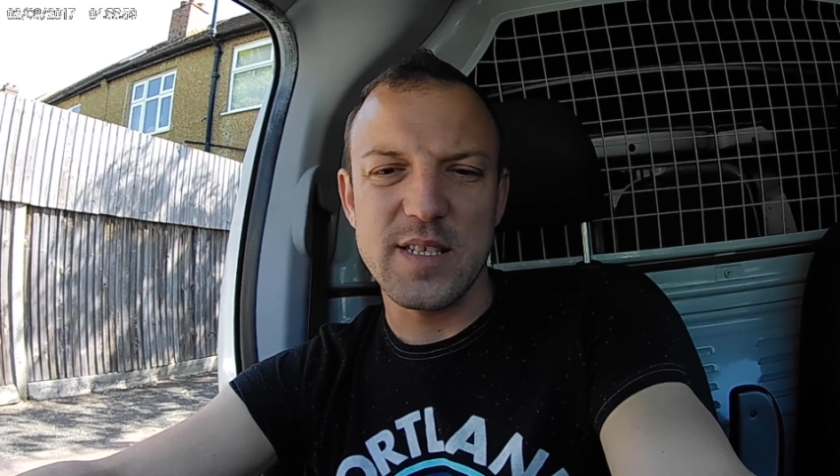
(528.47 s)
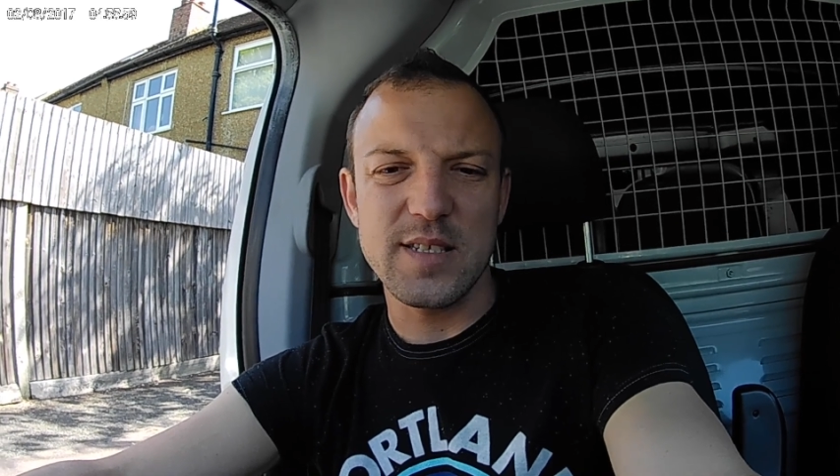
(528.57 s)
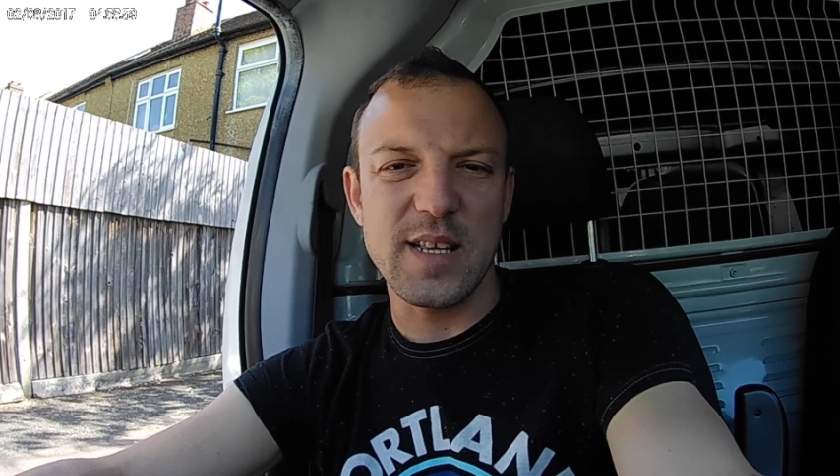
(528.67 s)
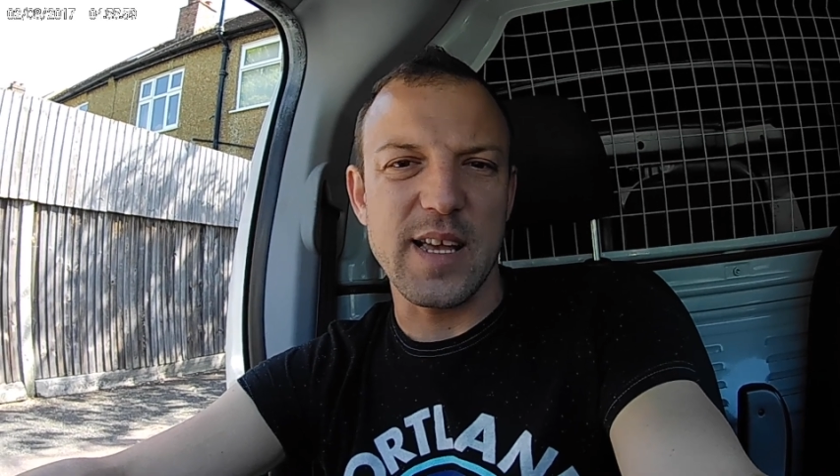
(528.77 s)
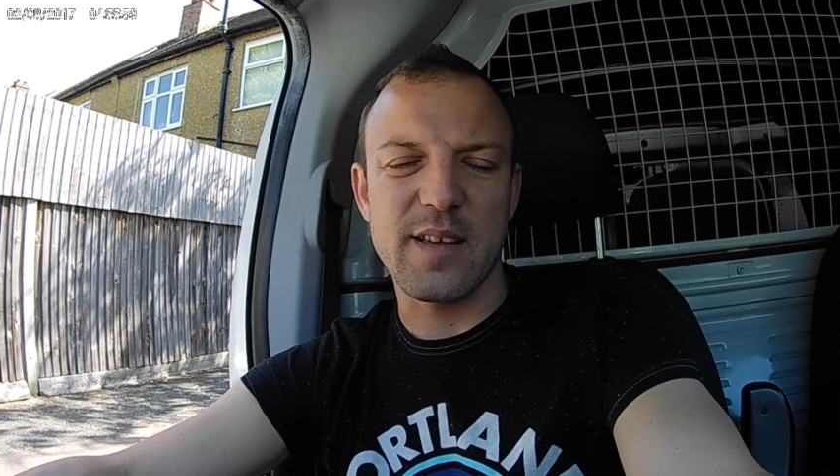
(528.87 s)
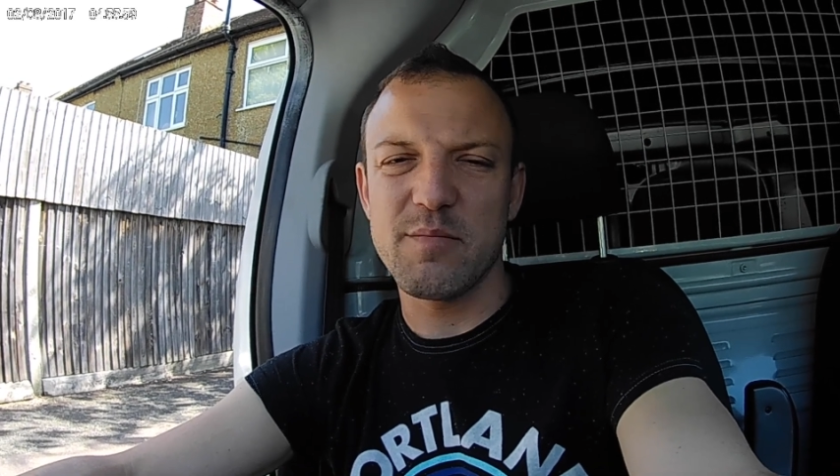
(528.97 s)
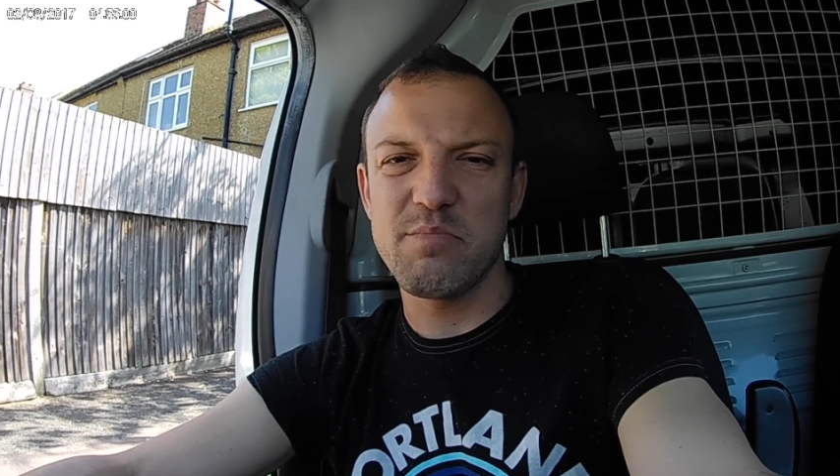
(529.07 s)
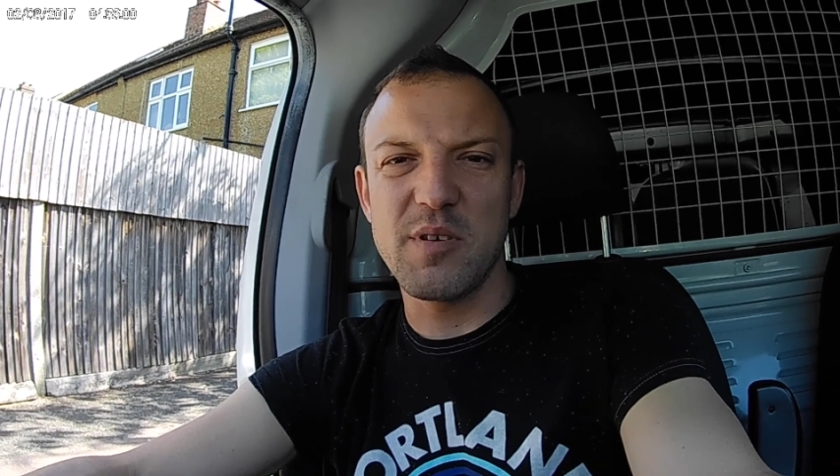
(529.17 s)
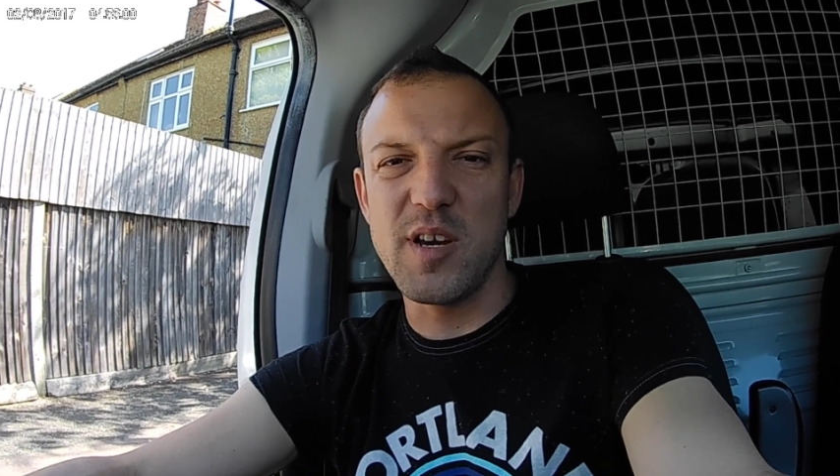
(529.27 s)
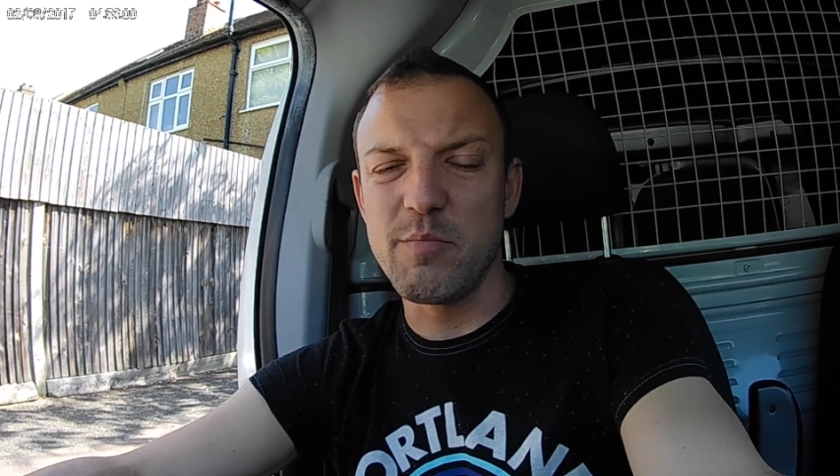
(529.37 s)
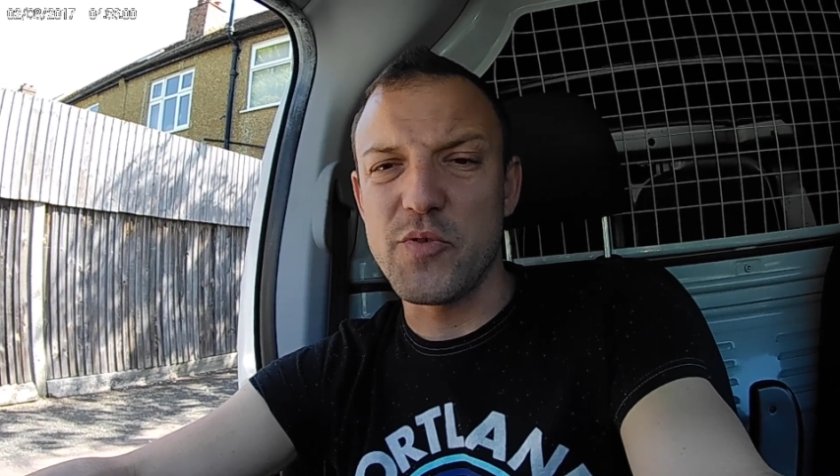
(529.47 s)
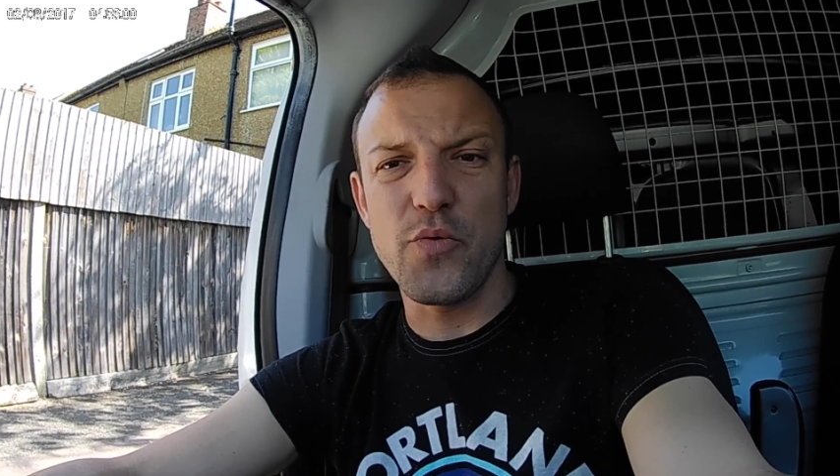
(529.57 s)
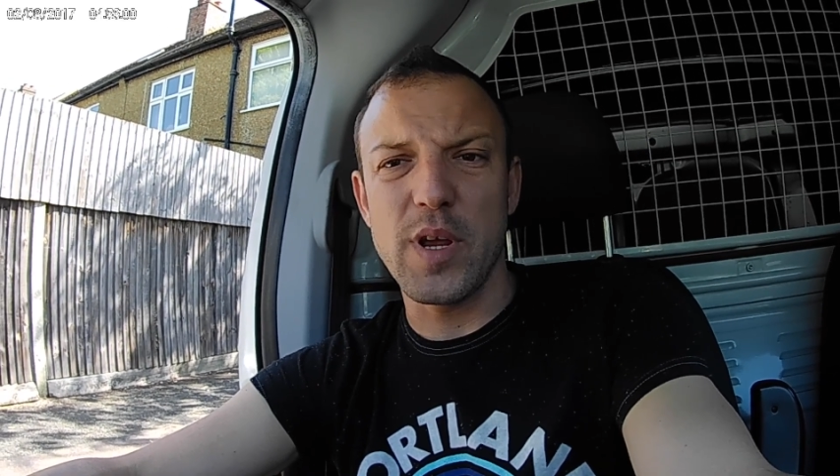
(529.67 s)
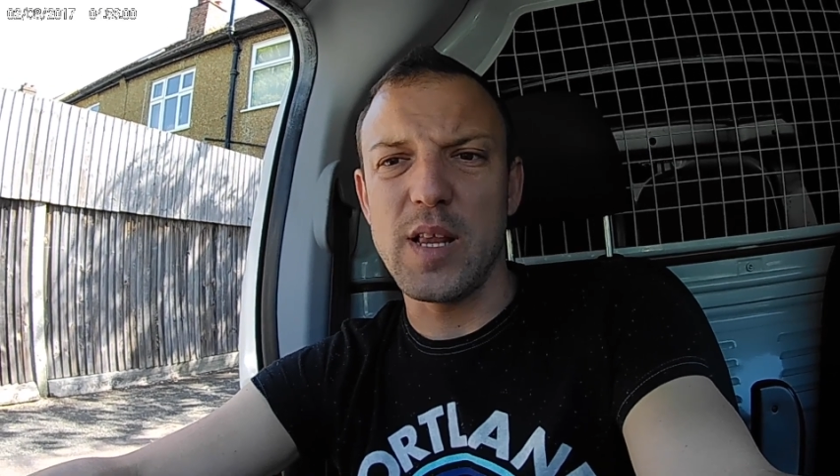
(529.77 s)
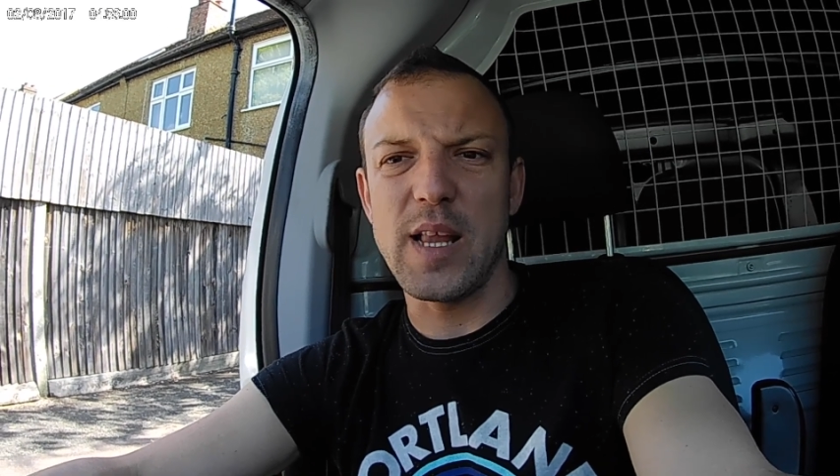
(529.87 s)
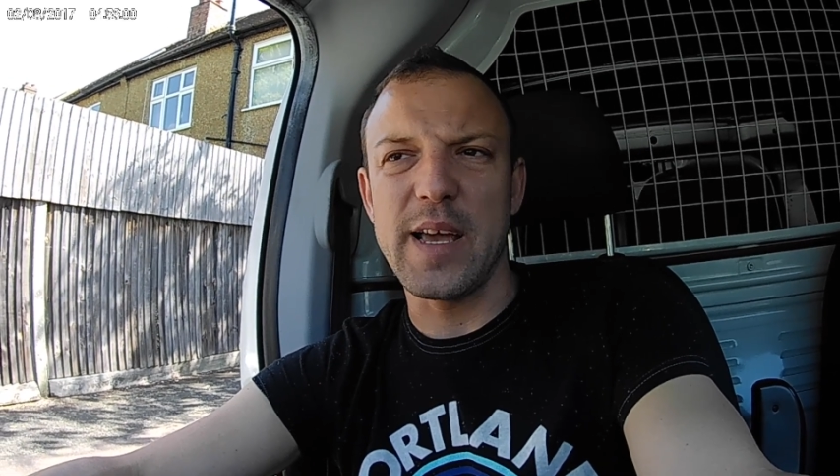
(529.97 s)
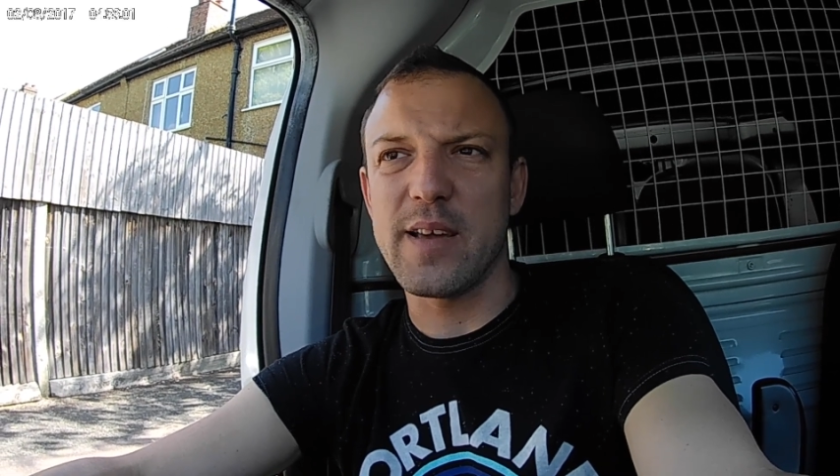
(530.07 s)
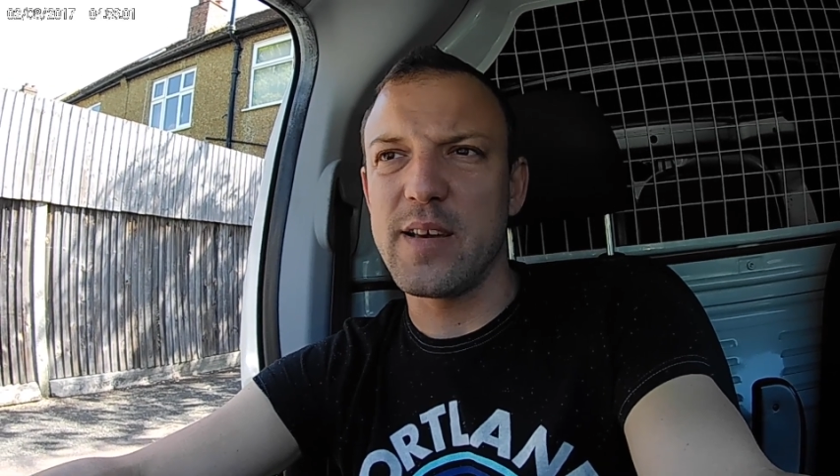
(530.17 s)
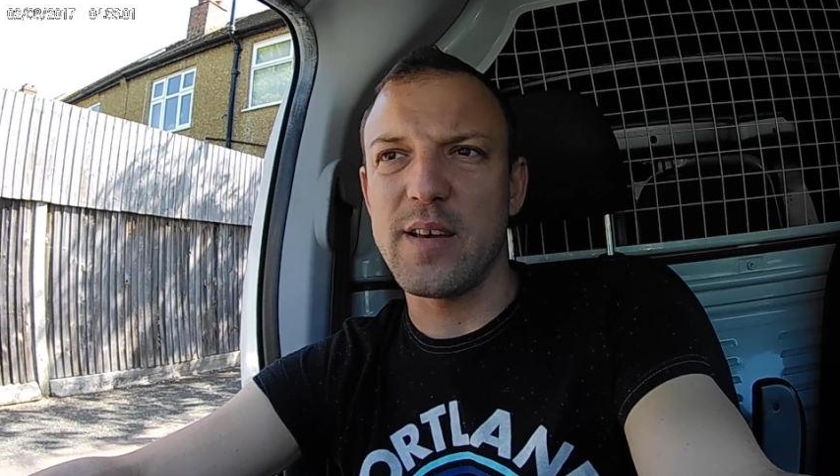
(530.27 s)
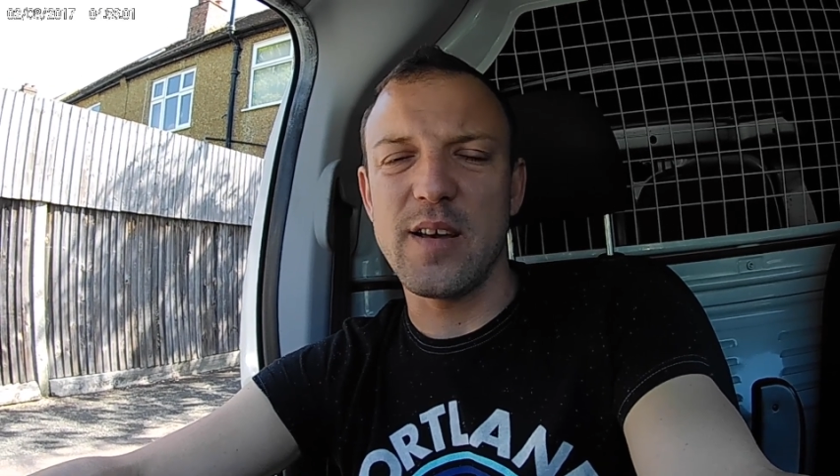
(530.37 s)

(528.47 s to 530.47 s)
It's like Gumtree, like